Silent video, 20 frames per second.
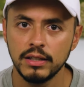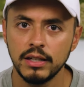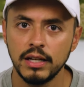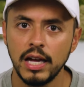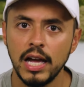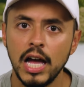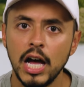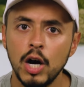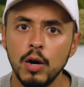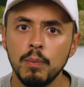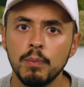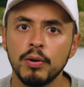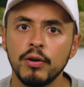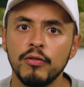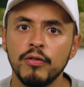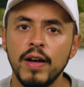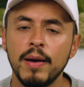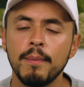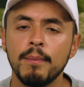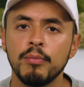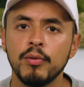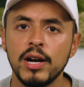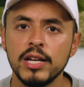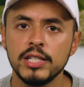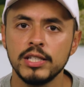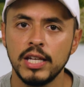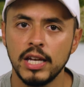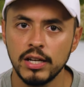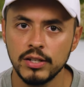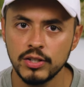help prevent
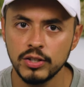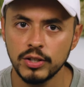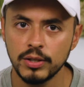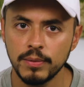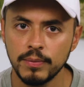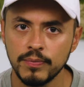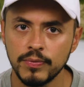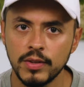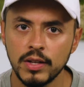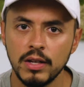breast cancer?